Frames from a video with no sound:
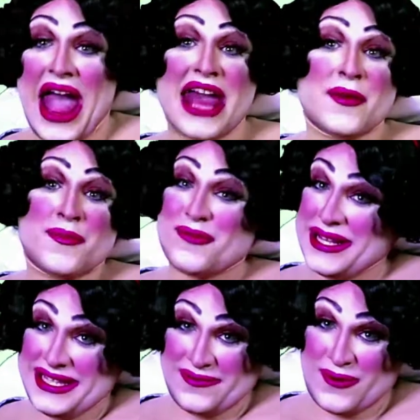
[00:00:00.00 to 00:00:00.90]
And a
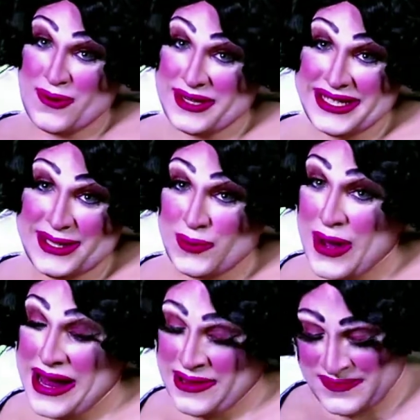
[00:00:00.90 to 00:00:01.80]
prince, of course, as
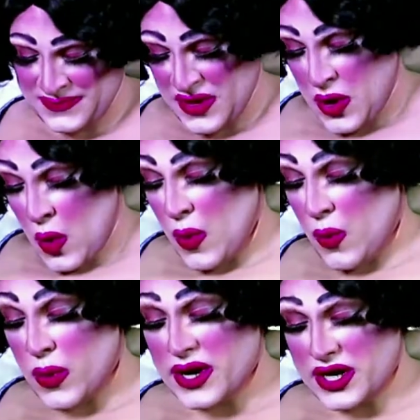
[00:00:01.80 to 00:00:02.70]
well.
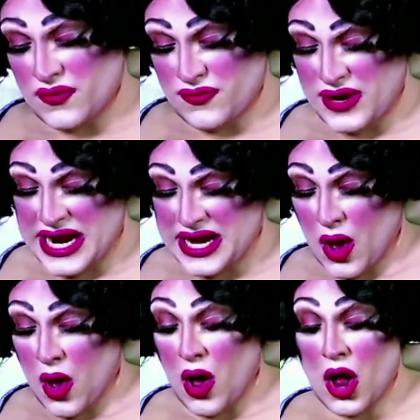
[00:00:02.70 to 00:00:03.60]
Well, we're going to
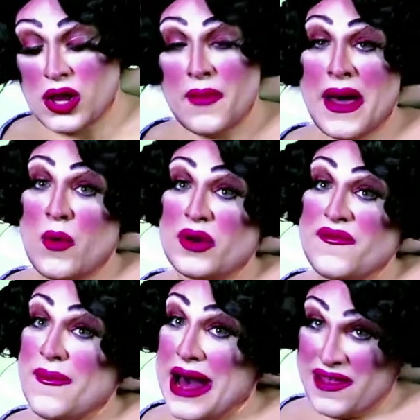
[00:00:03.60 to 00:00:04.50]
read all about one
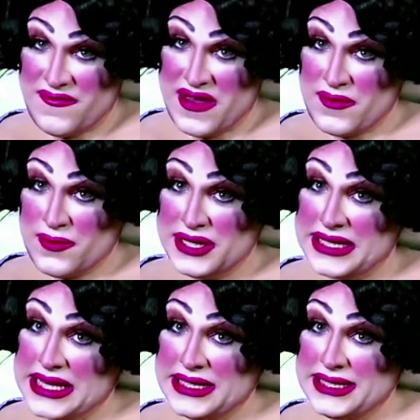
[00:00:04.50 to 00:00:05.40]
of my favorite
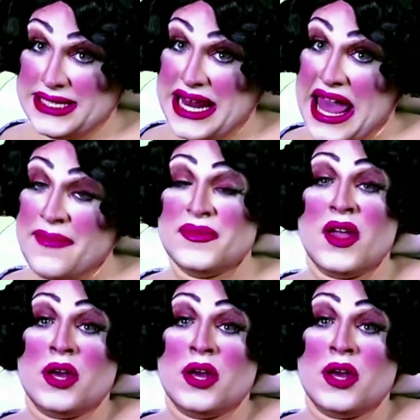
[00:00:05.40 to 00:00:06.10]
princesses today.